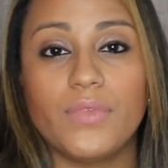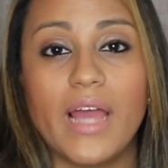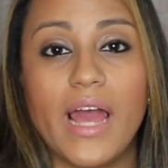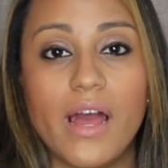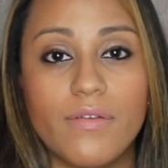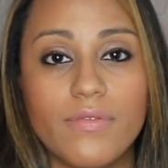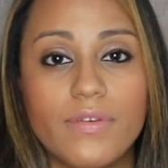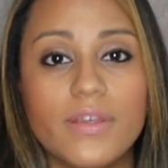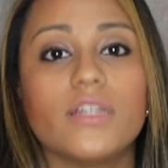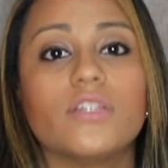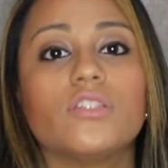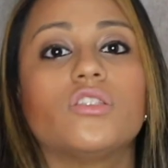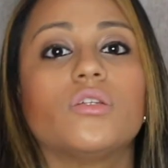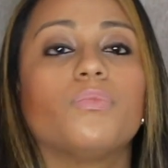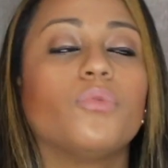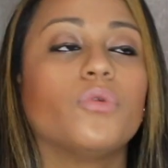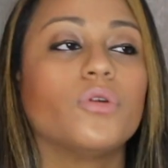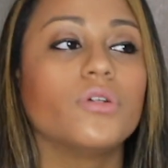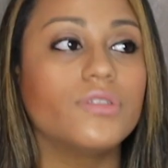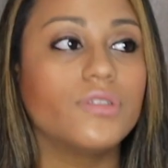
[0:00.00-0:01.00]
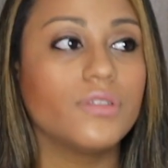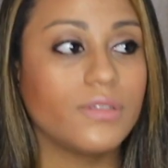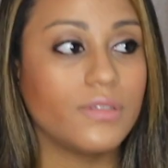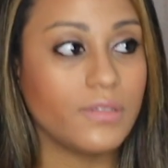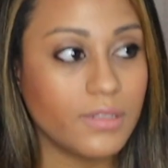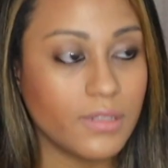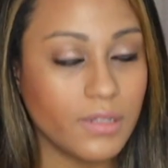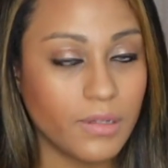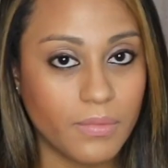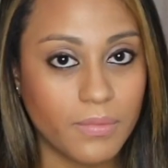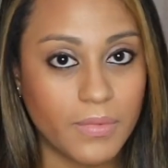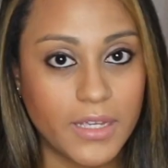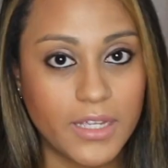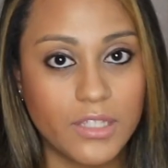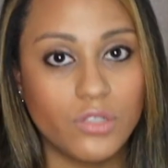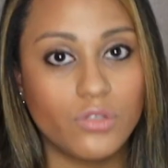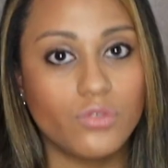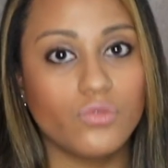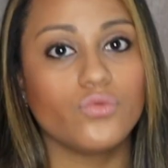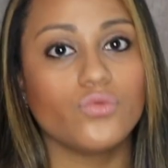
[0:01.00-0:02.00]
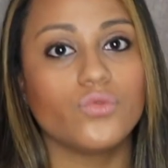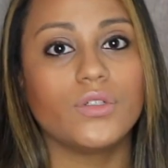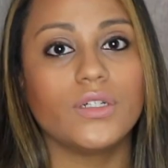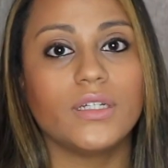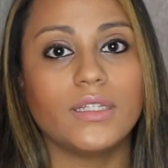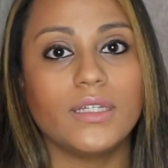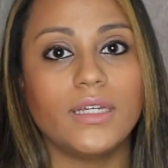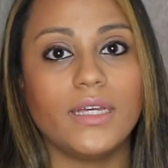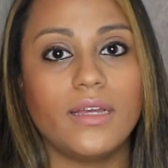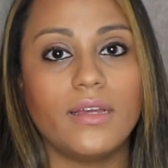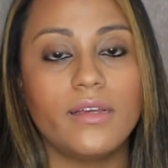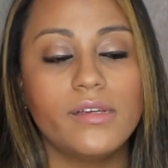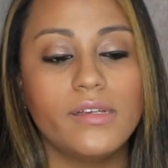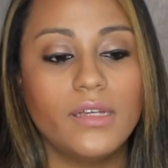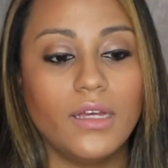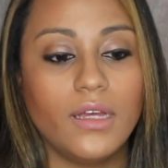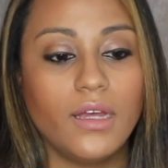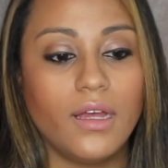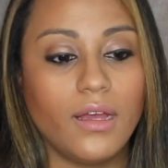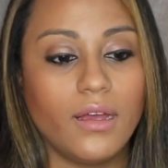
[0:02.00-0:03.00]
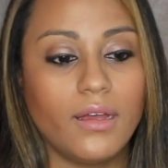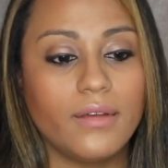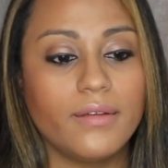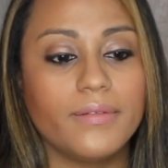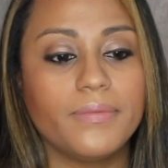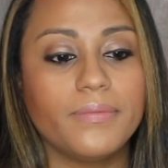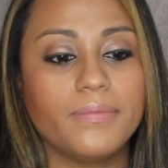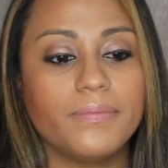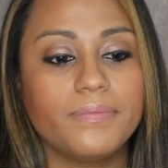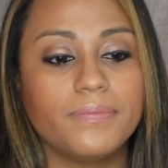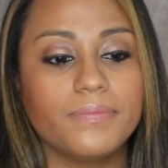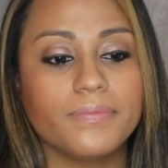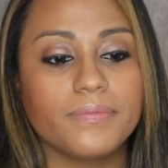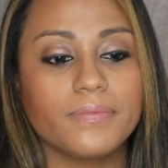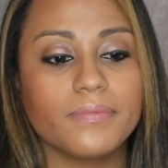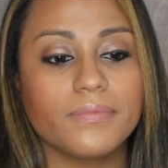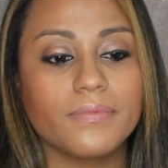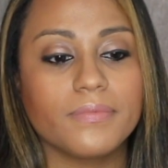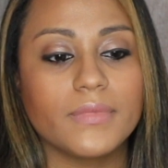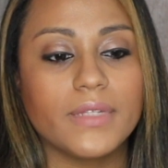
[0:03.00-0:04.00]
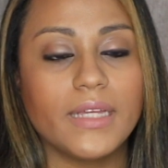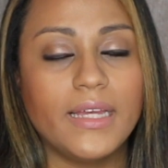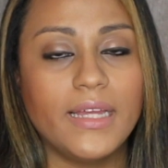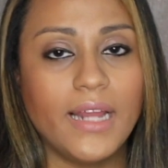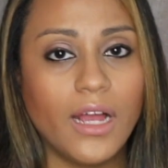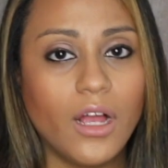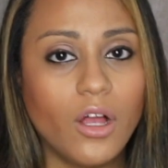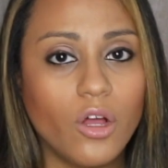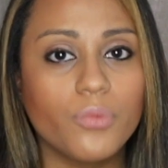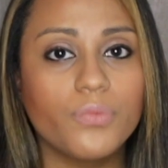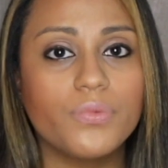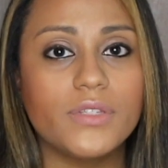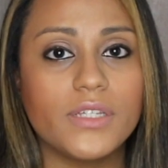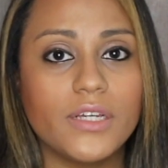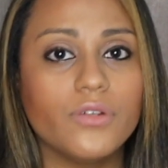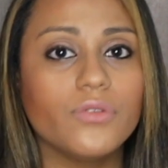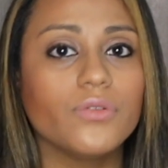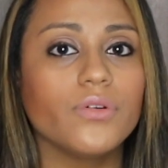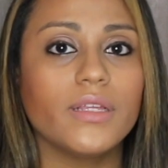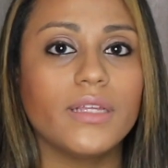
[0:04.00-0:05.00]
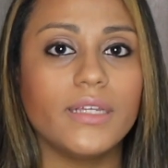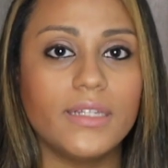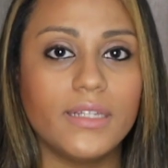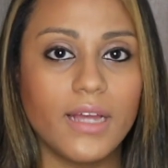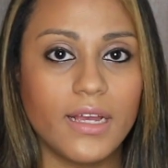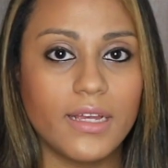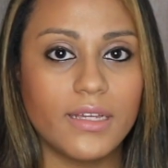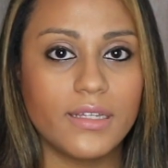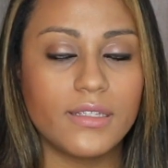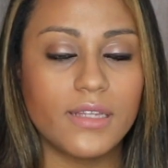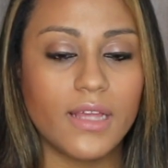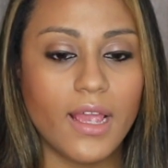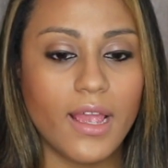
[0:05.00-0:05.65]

having a support system is really, it helps. It really does.